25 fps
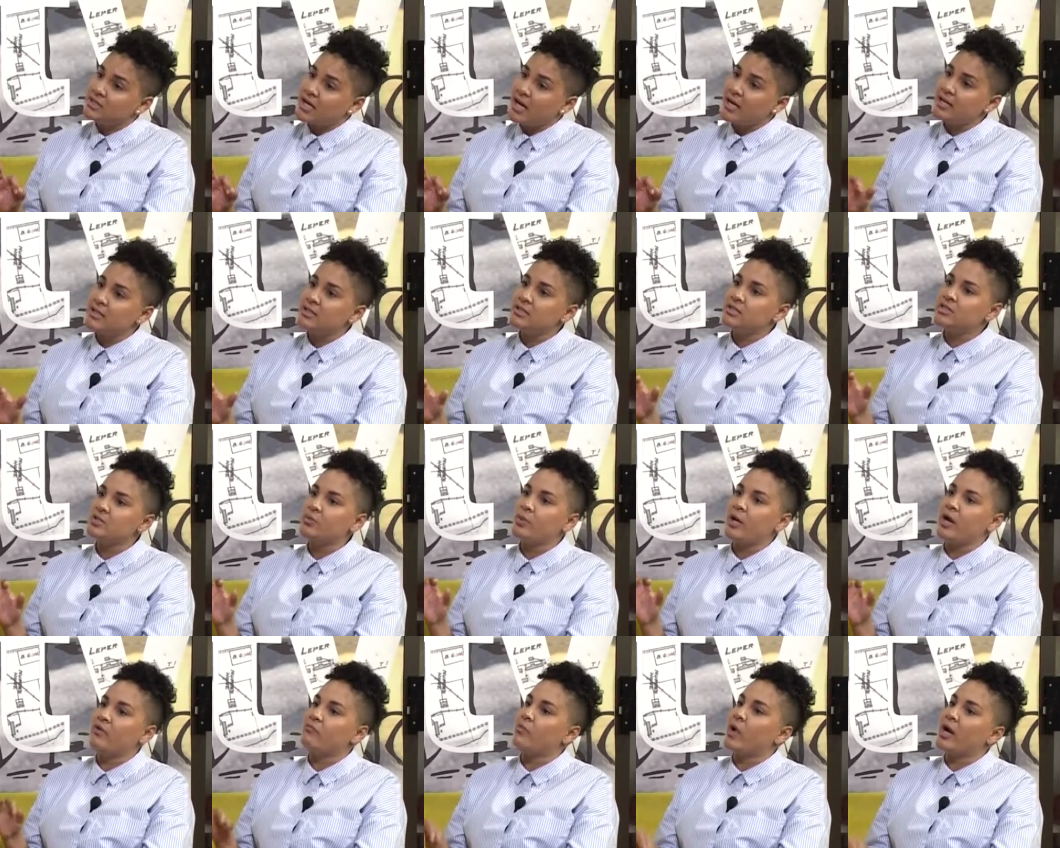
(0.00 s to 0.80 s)
sites.
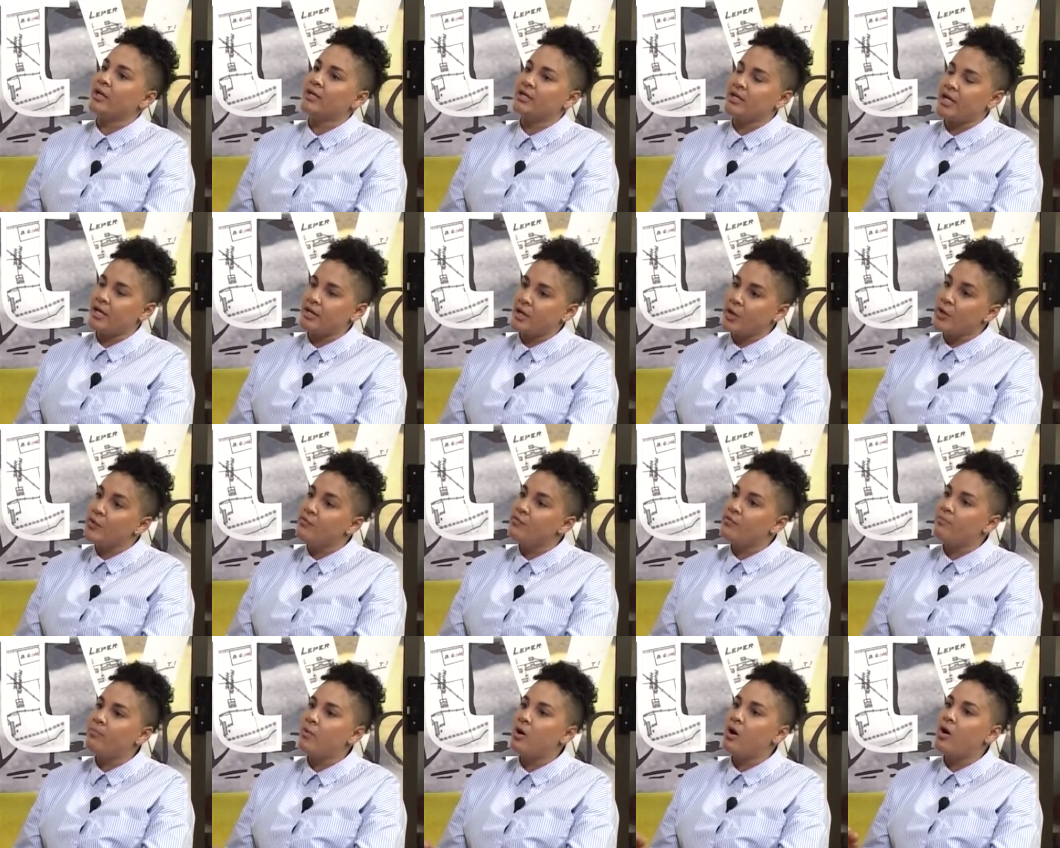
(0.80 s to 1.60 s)
We have one in
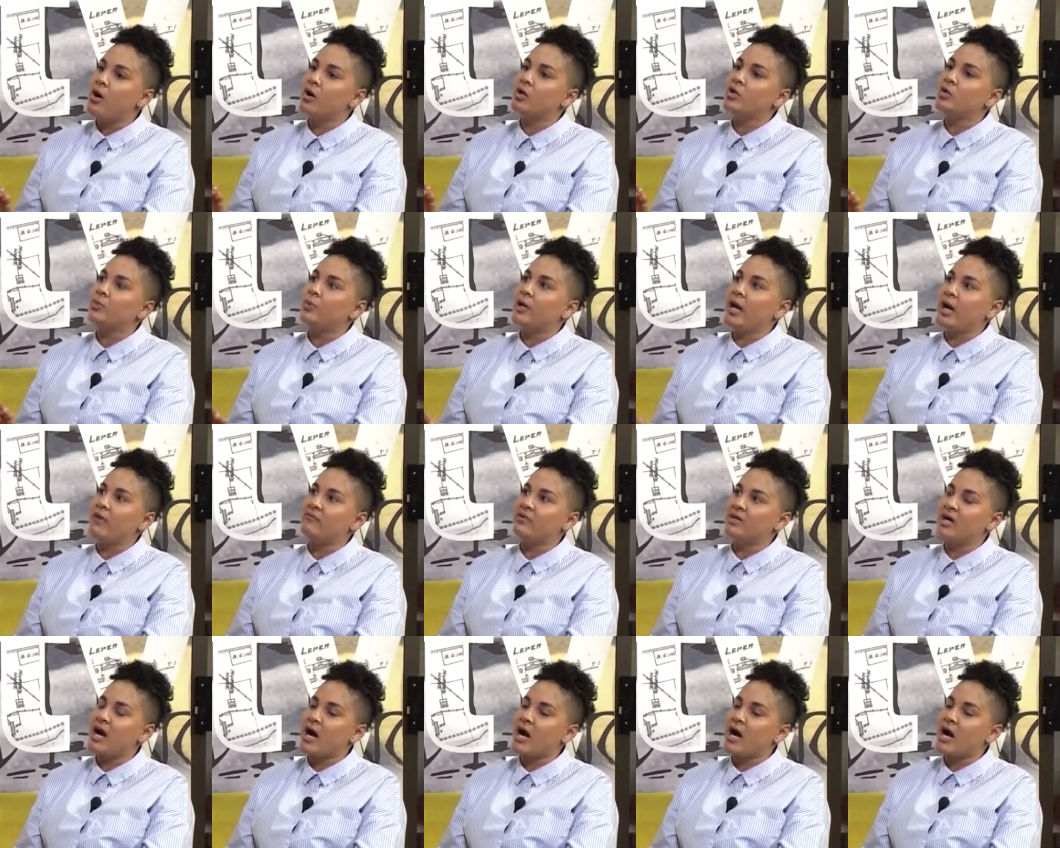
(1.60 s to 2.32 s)
Hanover Park, we have a